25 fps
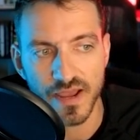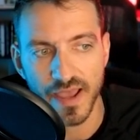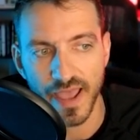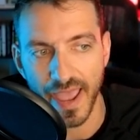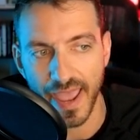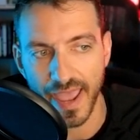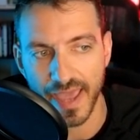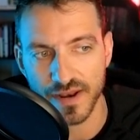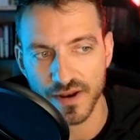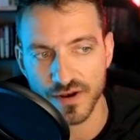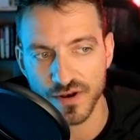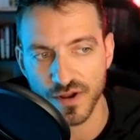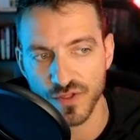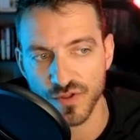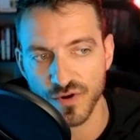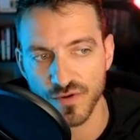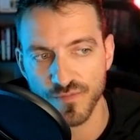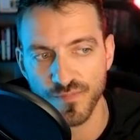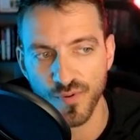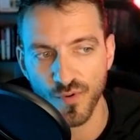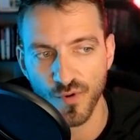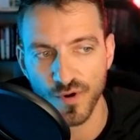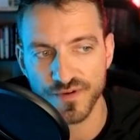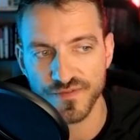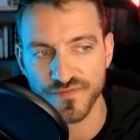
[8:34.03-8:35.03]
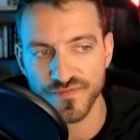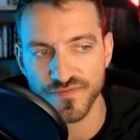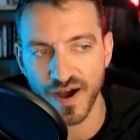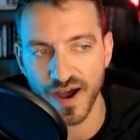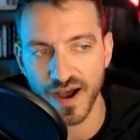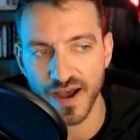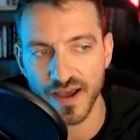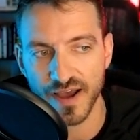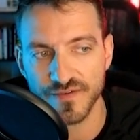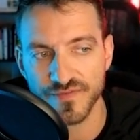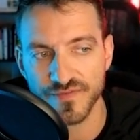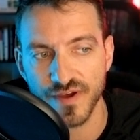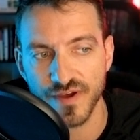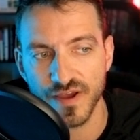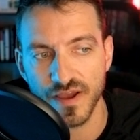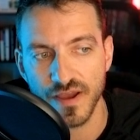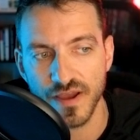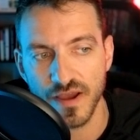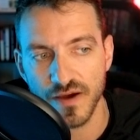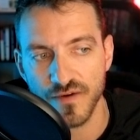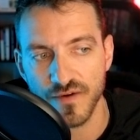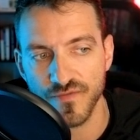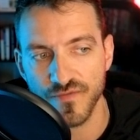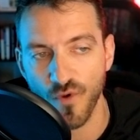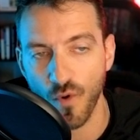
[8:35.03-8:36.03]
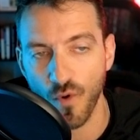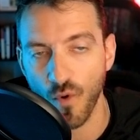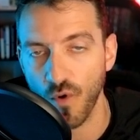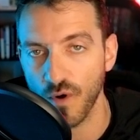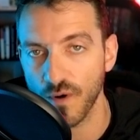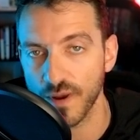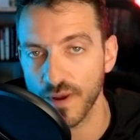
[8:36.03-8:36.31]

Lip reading: and another 0.5 for